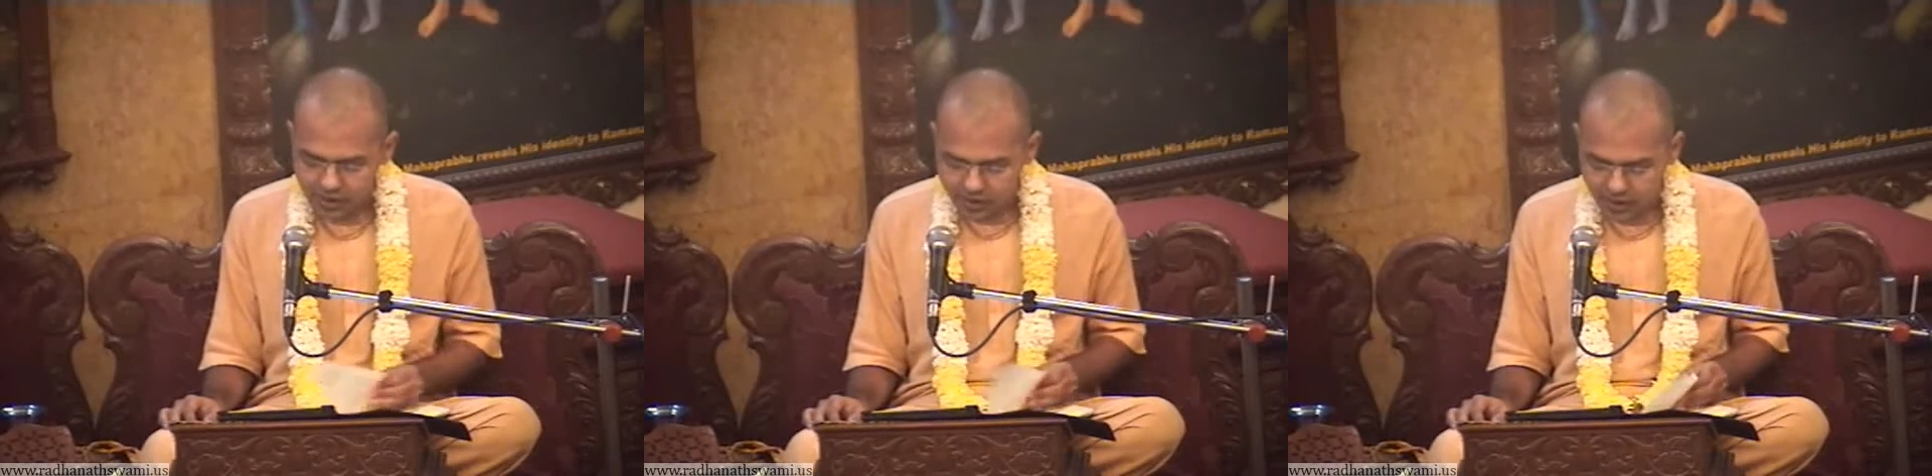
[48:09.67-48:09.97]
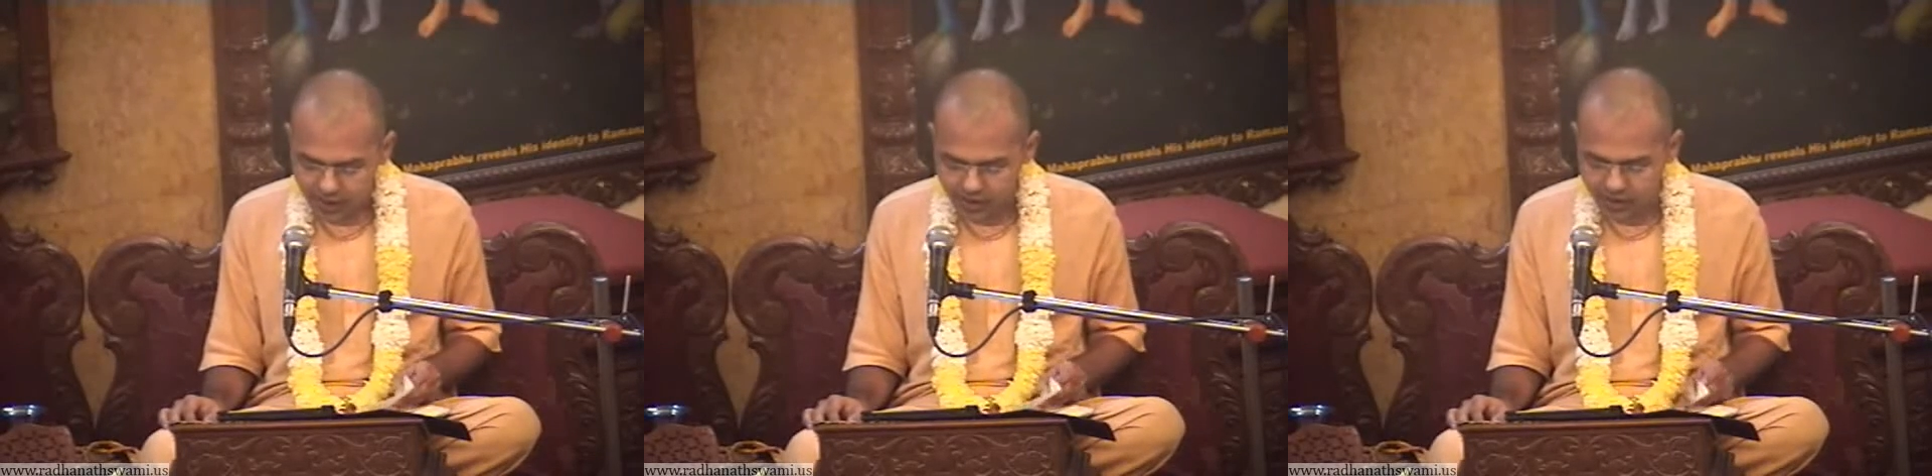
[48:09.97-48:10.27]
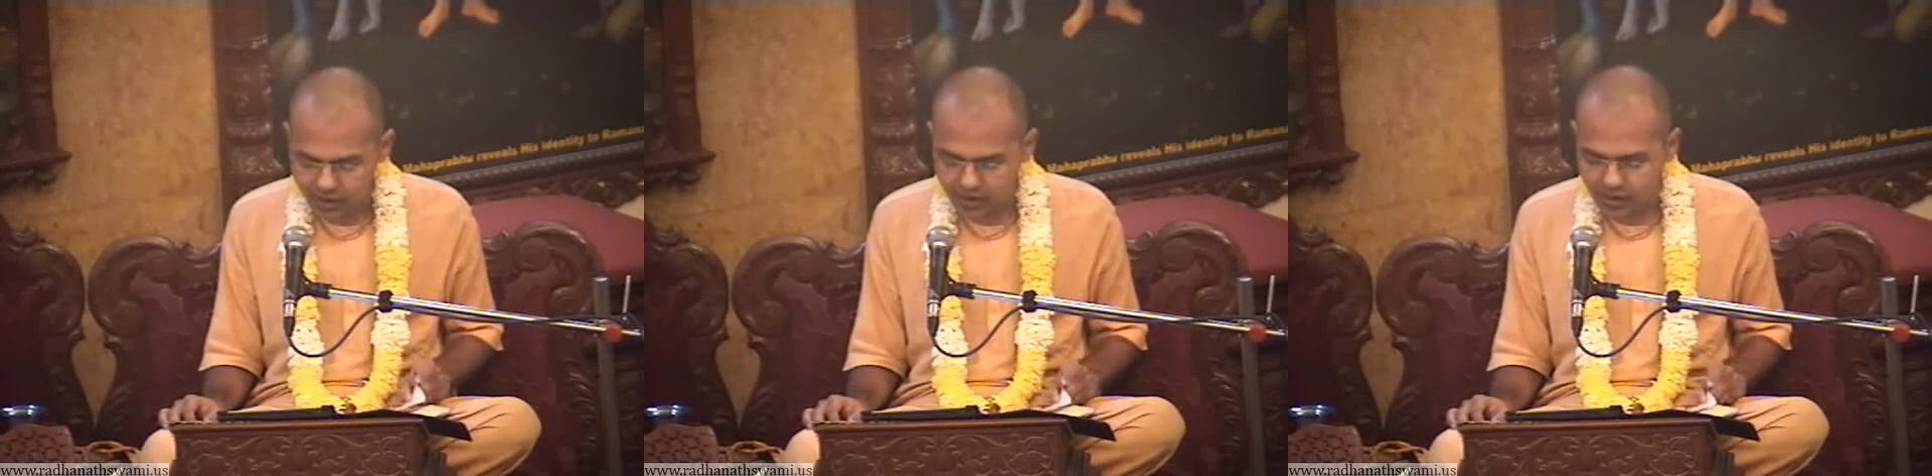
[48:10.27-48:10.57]

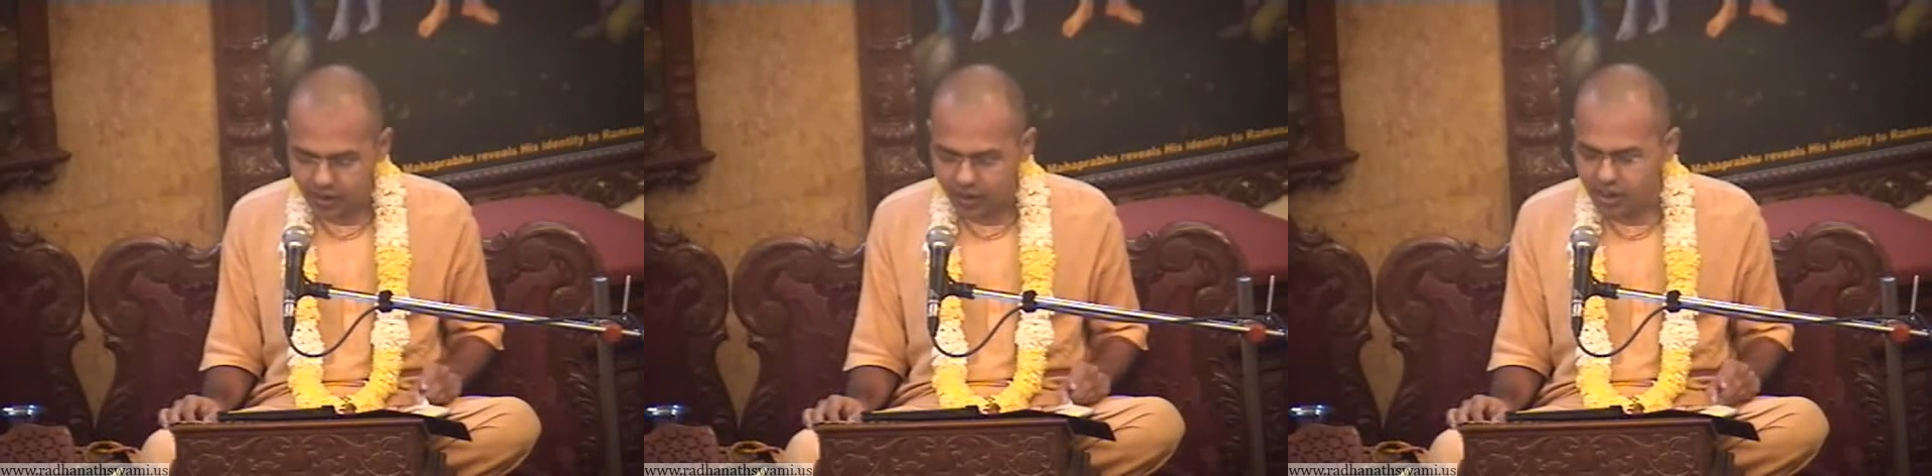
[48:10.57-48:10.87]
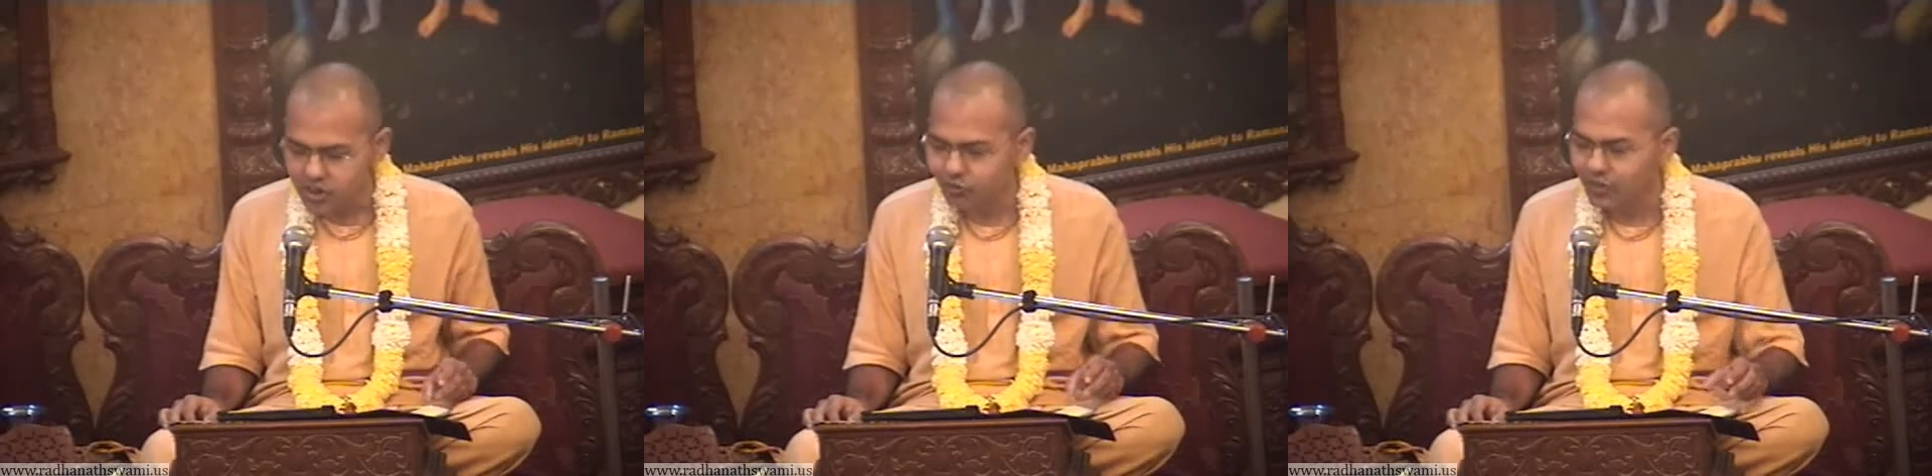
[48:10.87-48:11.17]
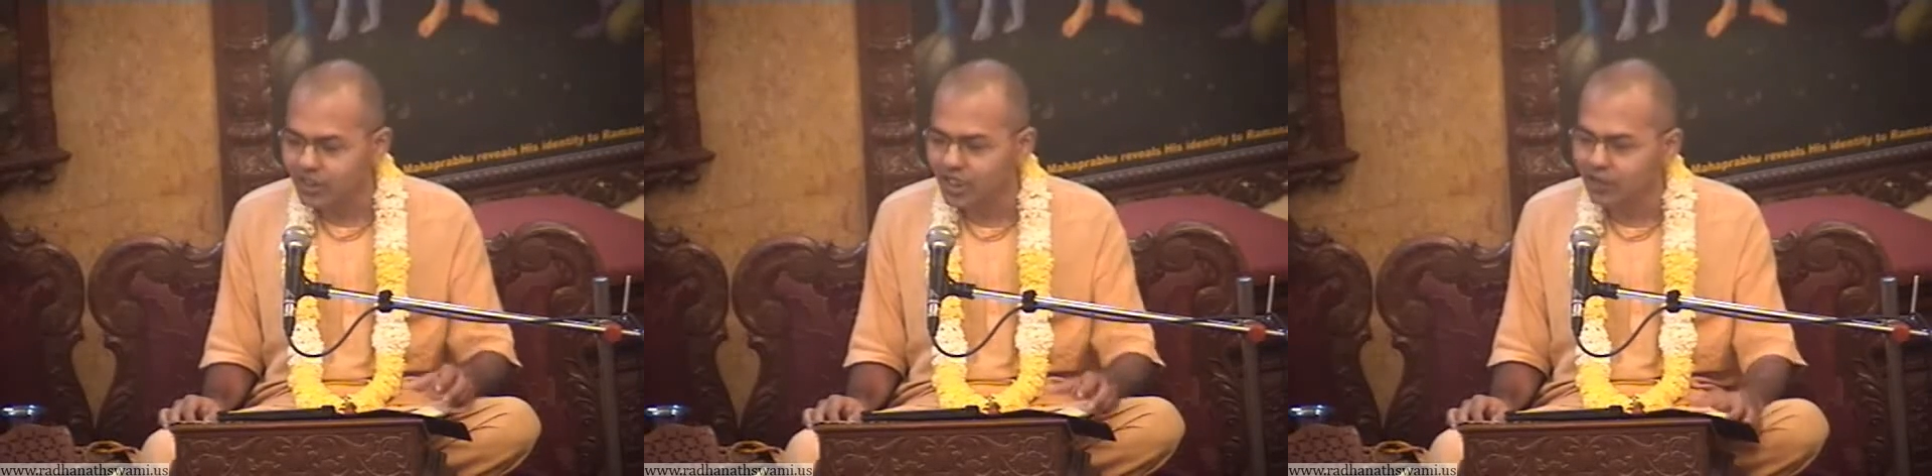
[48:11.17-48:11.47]
that
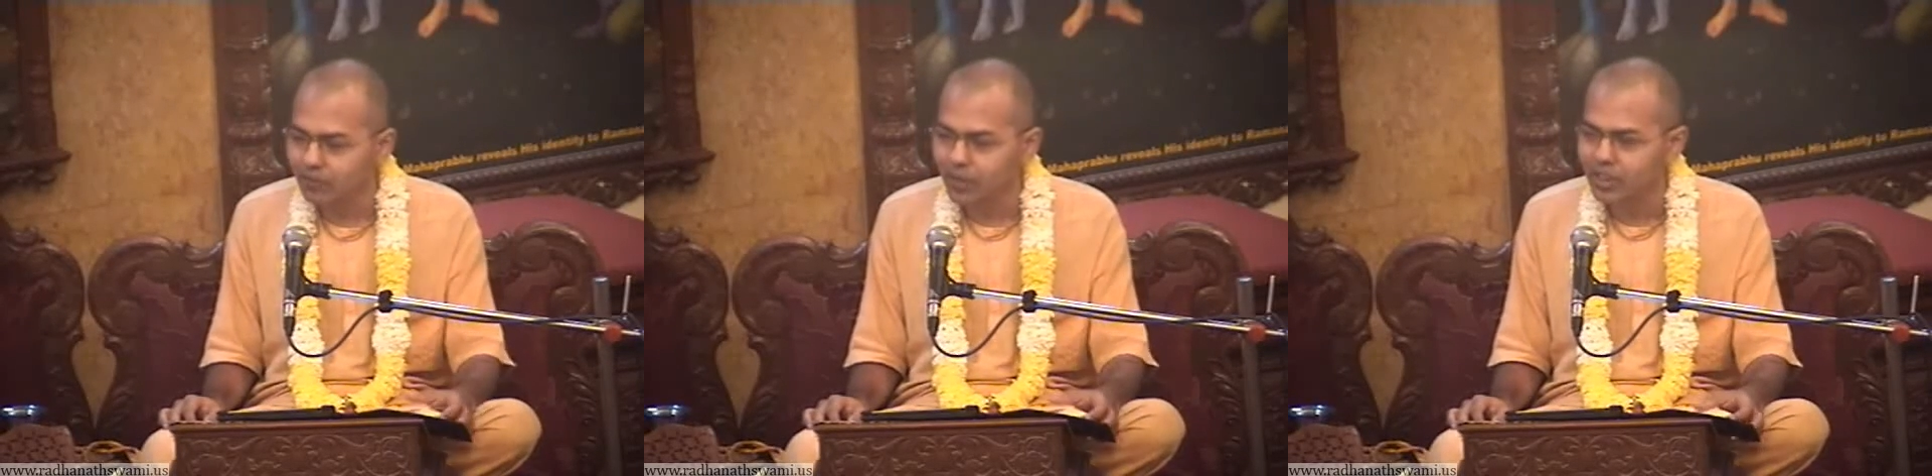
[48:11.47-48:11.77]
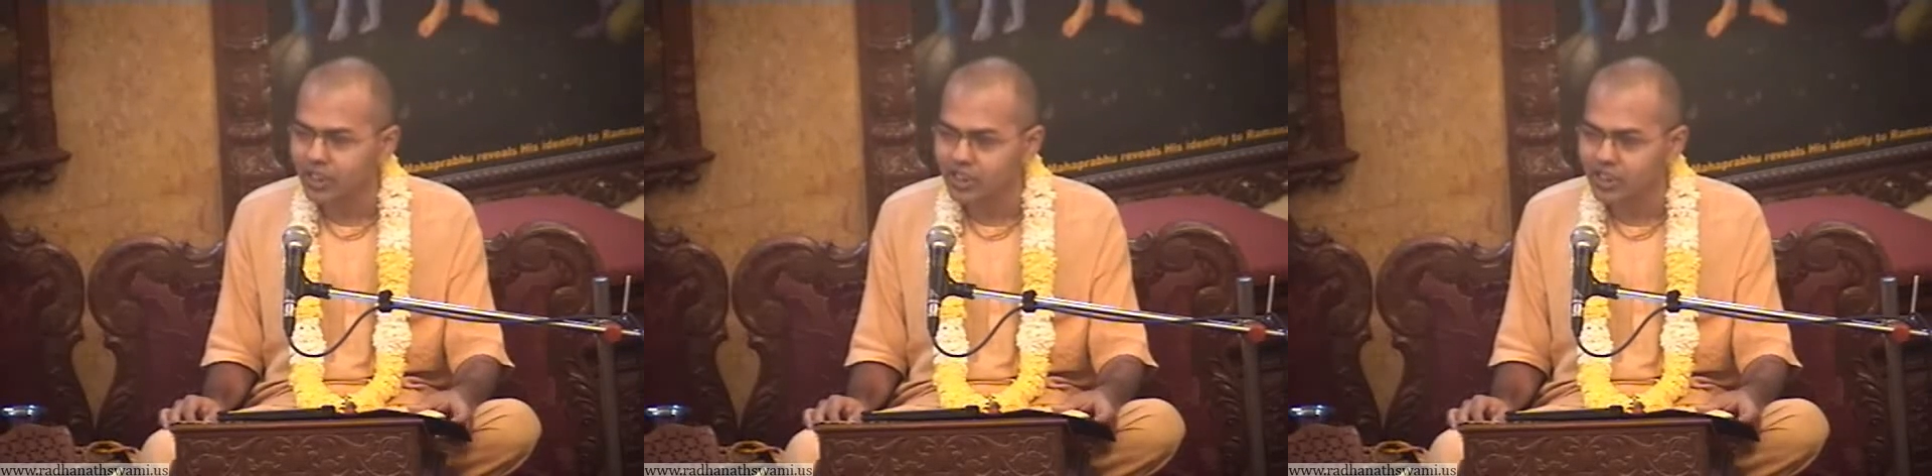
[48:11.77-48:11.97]
Swadharma